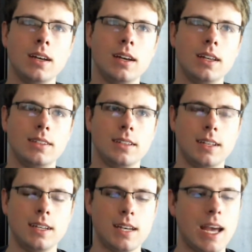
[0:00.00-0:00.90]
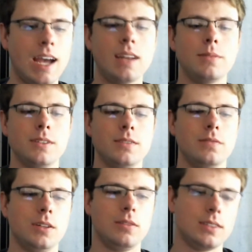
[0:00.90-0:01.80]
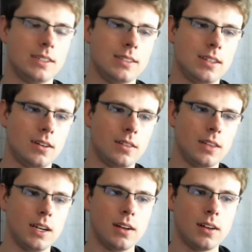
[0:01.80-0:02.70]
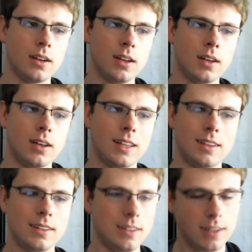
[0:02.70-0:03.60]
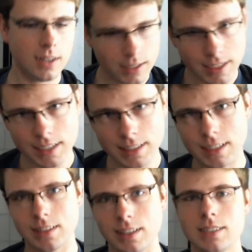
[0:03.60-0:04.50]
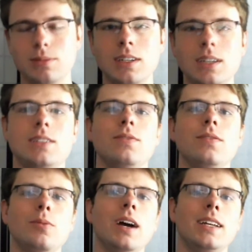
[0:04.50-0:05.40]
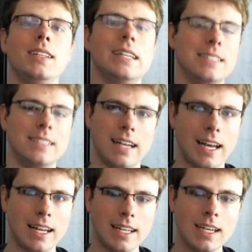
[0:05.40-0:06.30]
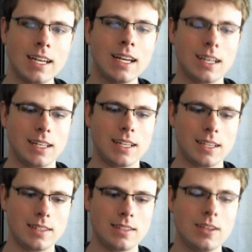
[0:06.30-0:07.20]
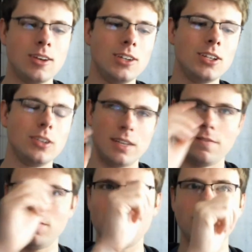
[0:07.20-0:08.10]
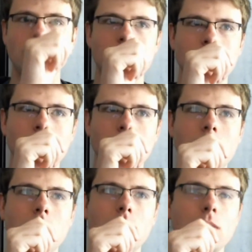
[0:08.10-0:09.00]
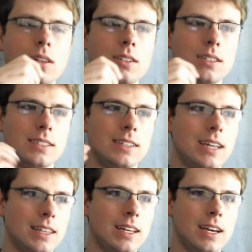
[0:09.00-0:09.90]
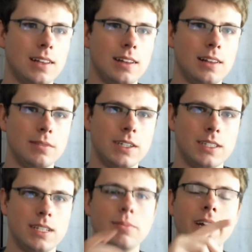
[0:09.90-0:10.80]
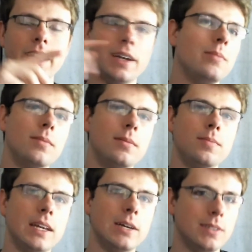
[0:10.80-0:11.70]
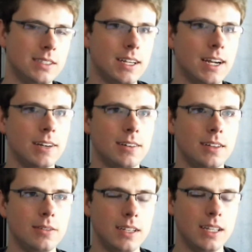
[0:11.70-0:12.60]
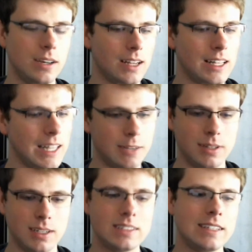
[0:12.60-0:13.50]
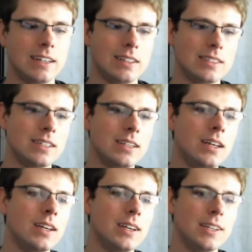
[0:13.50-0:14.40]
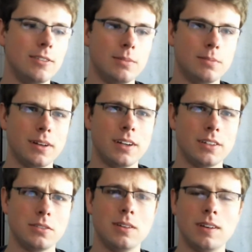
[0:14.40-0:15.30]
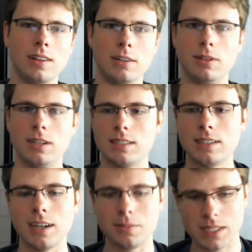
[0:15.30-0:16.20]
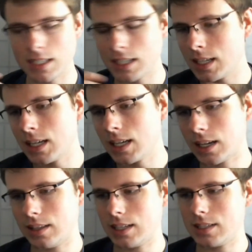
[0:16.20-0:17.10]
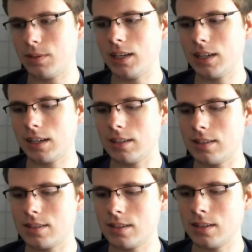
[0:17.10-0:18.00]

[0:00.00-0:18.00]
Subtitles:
it's going to add a bunch of frequencies that aren't there. And the non-technical explanation for why it does that is, if you were to just select that little region and play it, you would hear a click when it starts, and you would probably also hear a click when it stops. And that's because